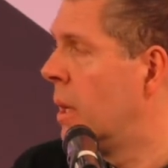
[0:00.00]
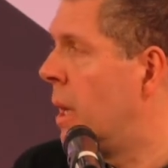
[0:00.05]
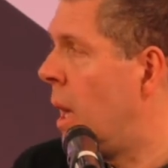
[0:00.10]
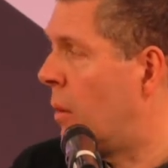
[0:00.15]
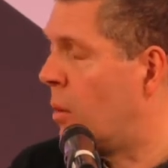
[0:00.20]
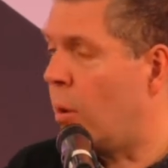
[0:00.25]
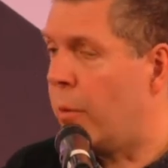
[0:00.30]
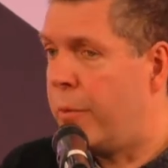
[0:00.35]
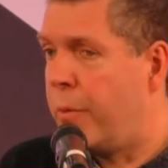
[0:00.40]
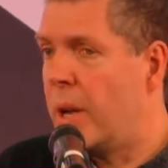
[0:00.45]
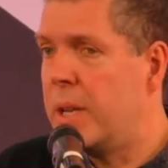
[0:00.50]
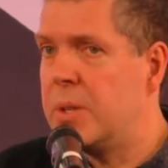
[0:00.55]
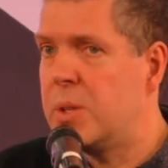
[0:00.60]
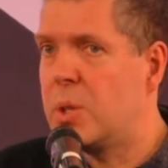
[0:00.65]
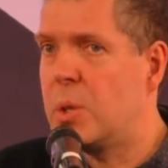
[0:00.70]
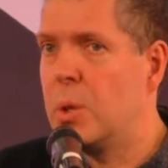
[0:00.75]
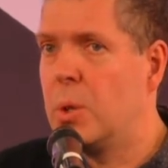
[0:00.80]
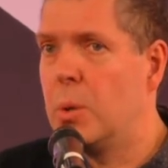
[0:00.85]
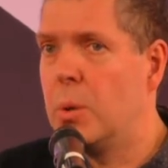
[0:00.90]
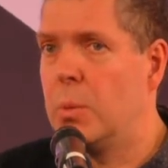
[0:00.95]
I've got
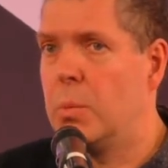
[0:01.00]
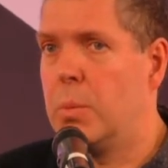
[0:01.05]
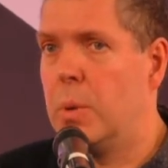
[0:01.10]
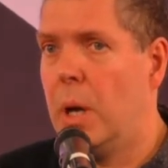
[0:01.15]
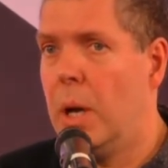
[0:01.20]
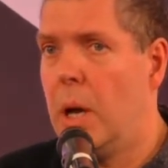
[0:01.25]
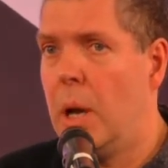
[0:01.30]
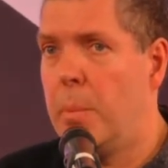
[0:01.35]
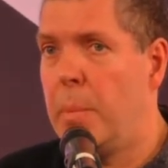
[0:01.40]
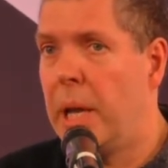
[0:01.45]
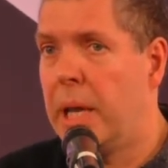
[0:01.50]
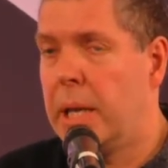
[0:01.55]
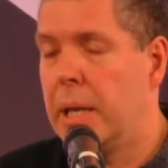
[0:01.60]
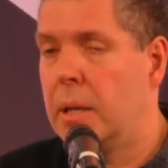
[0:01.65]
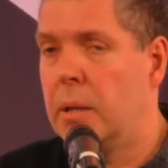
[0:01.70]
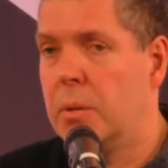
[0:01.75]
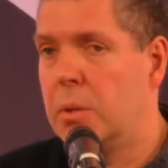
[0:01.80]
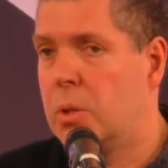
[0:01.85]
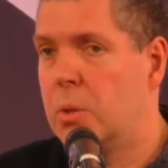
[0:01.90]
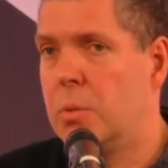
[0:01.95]
friends who uh, are
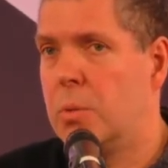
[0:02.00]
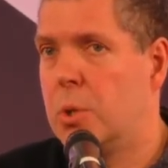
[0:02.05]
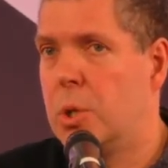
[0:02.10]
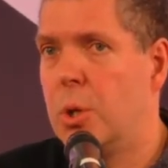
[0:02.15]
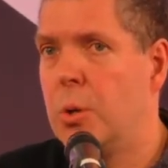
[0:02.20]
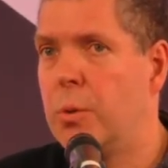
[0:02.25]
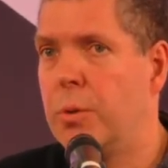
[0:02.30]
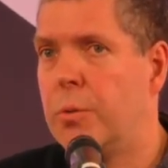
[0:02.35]
making two,